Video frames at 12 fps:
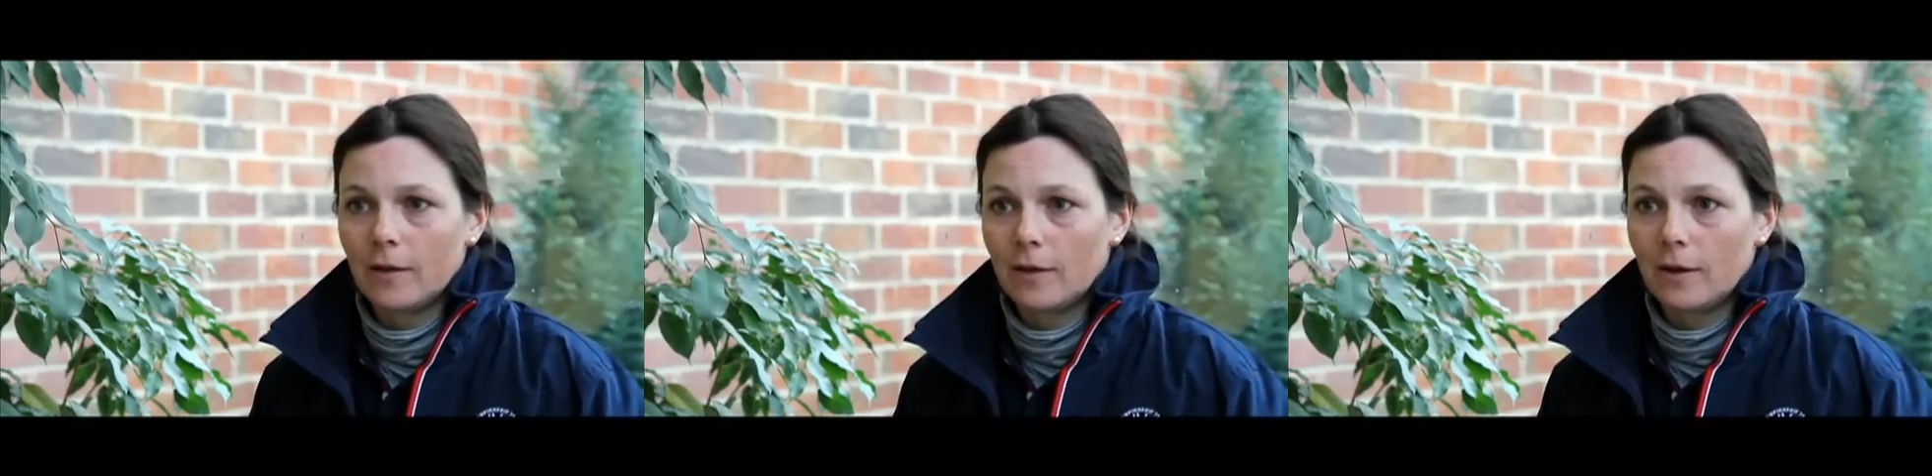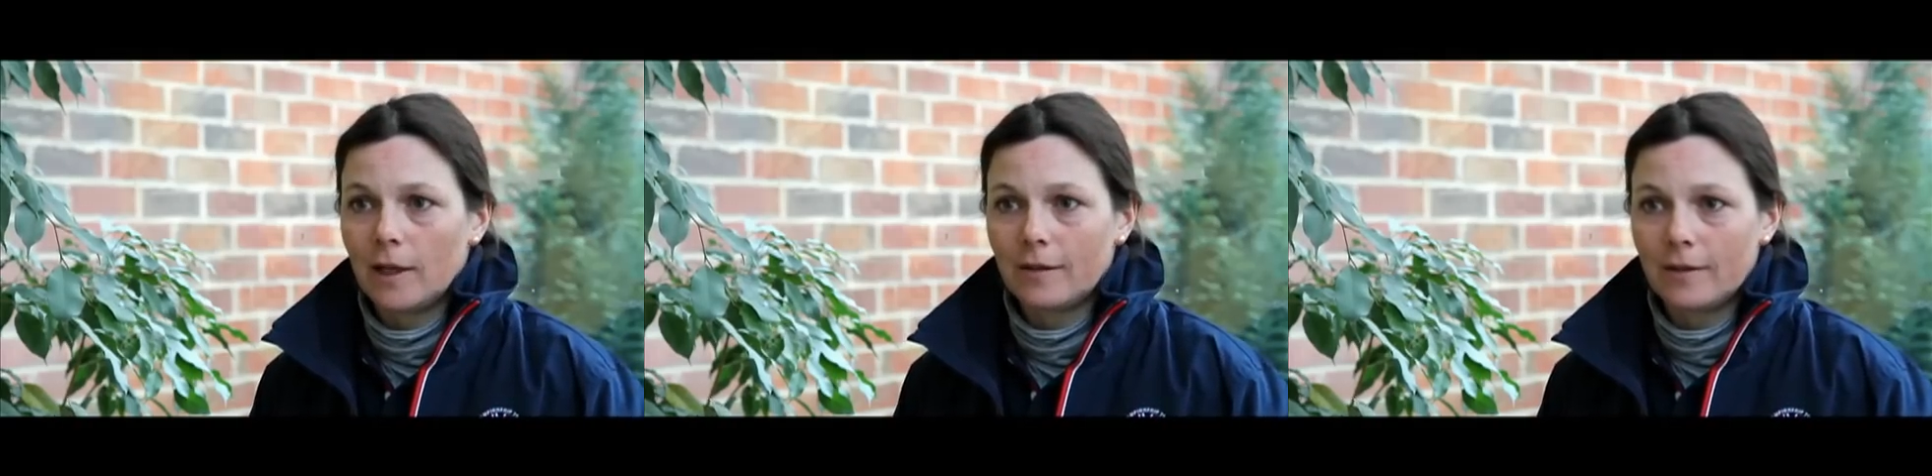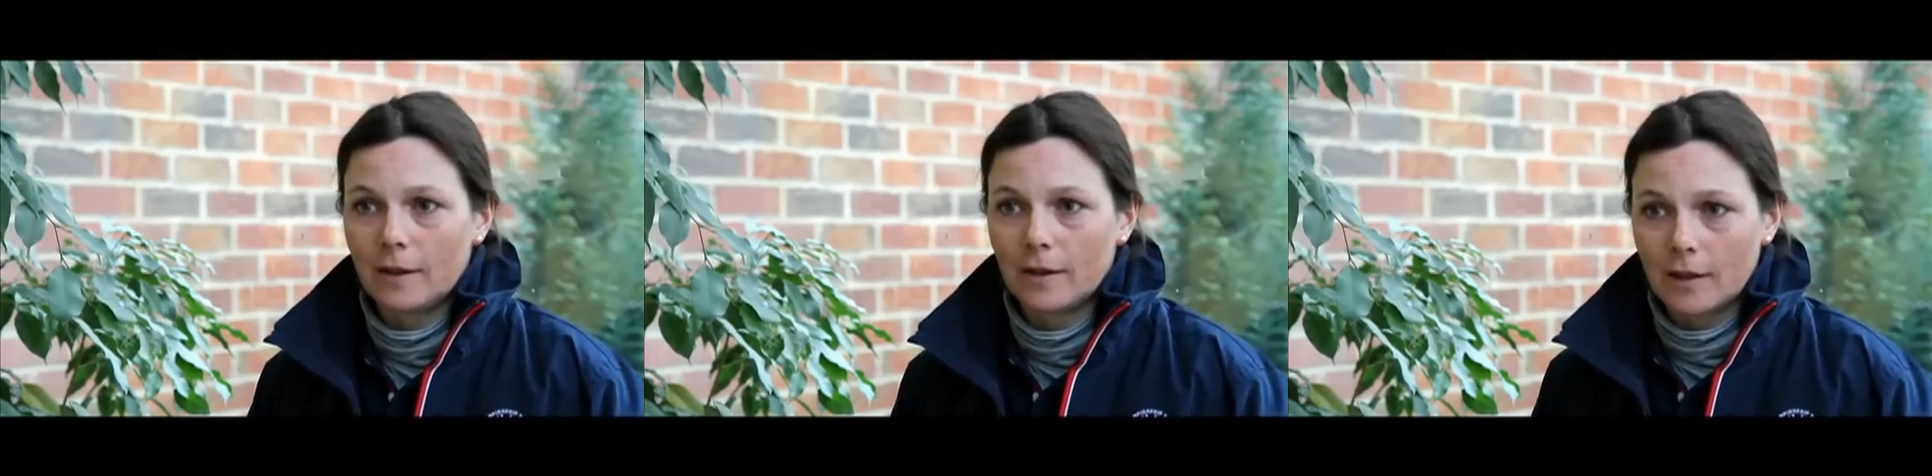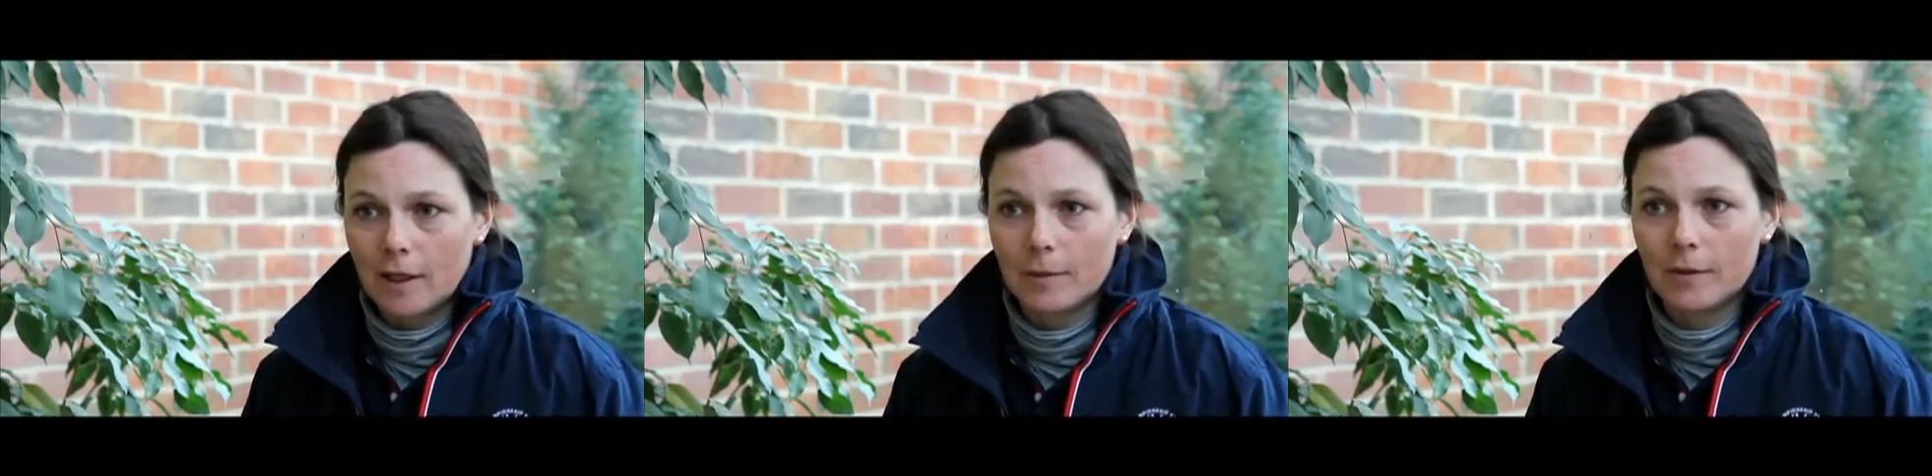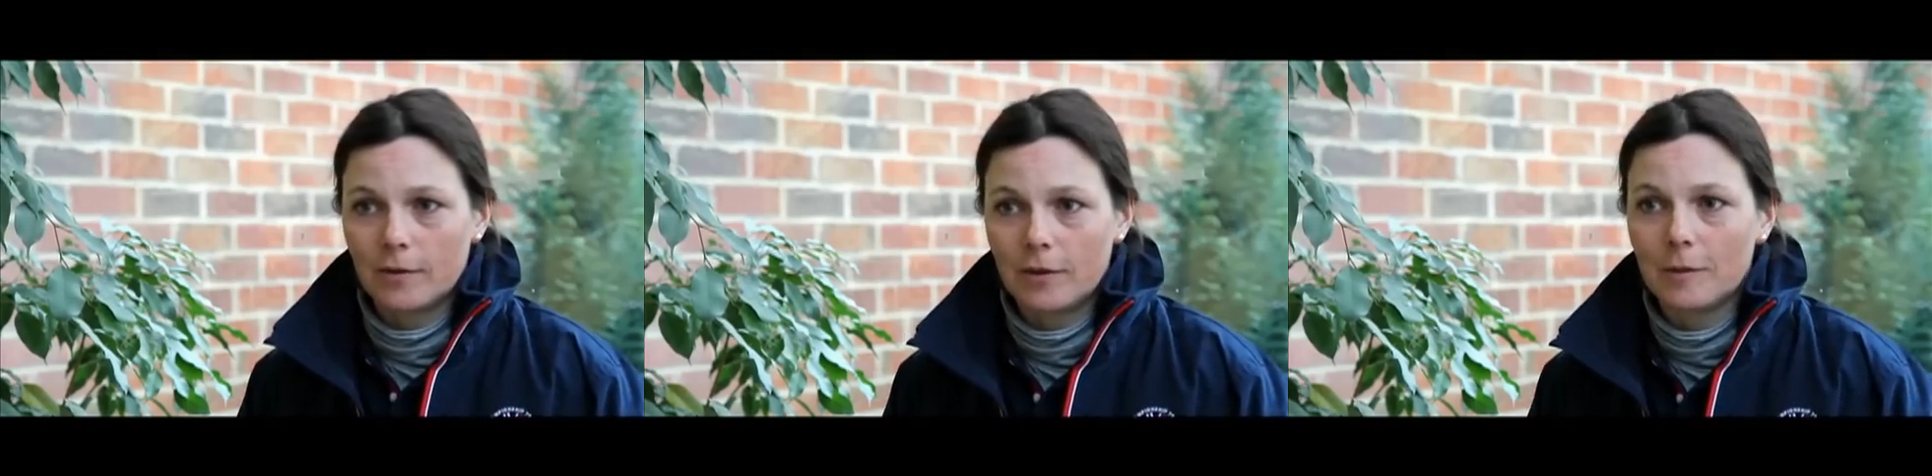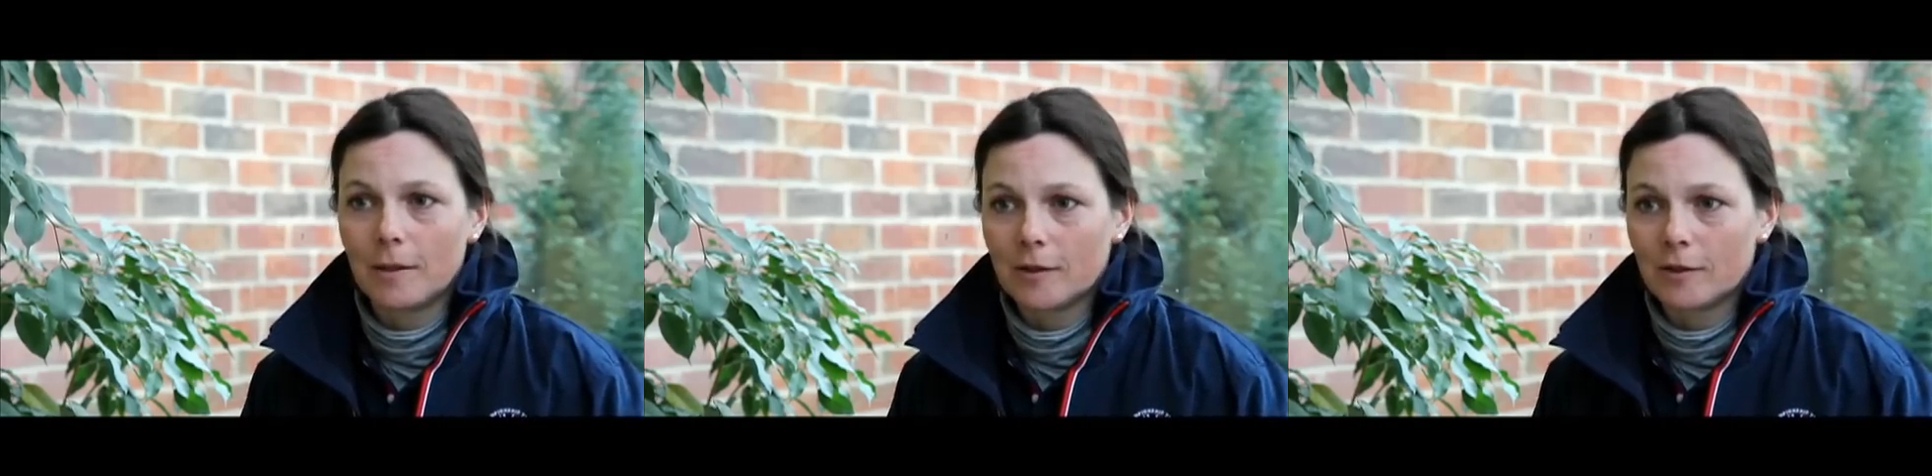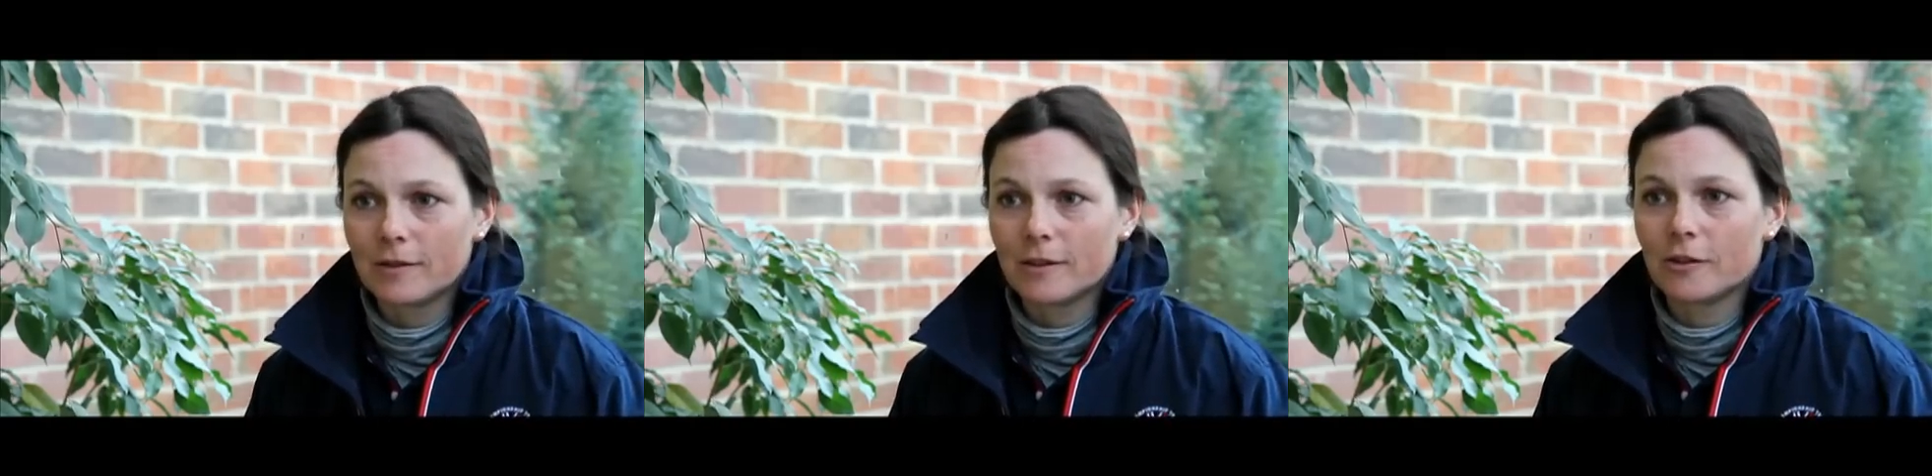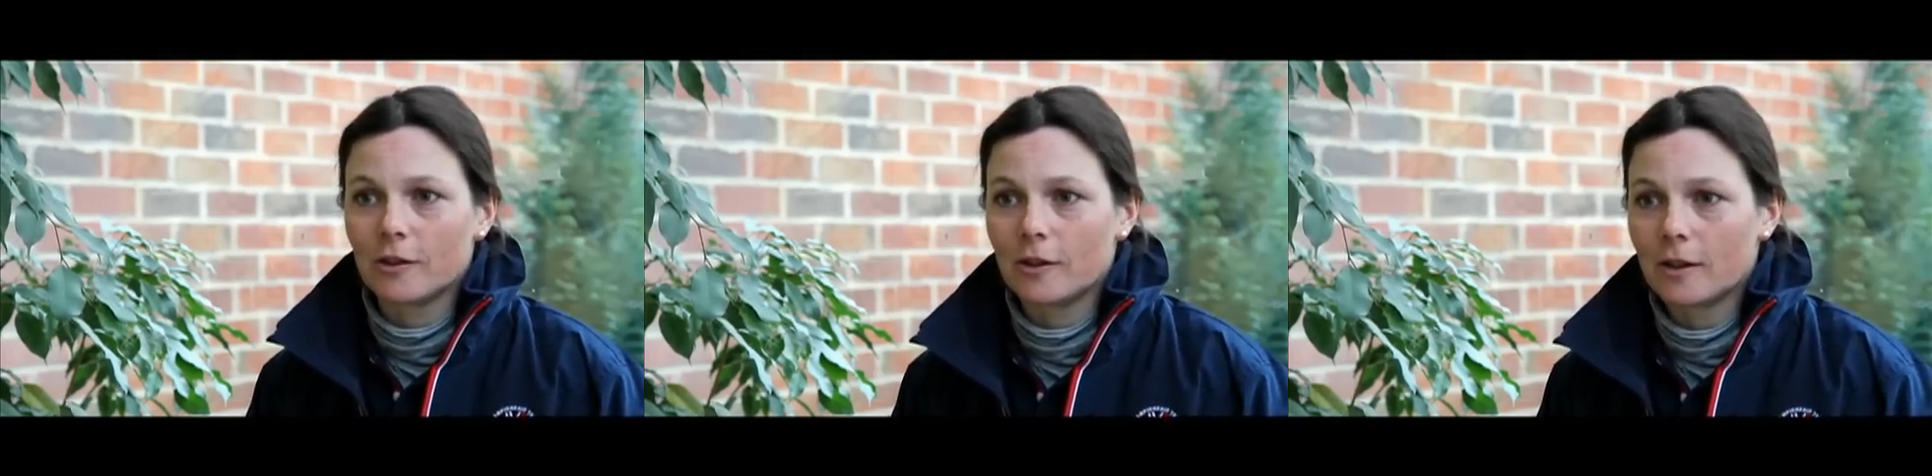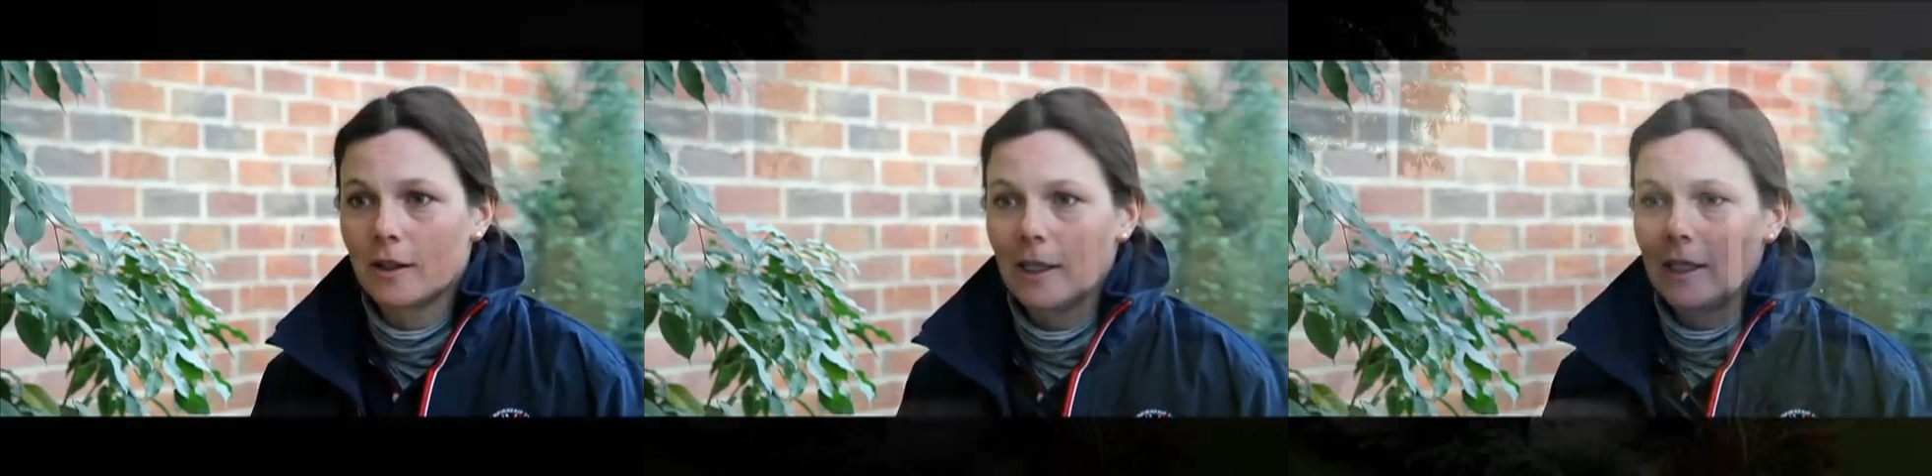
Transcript: so that didn't come as too much of a shock.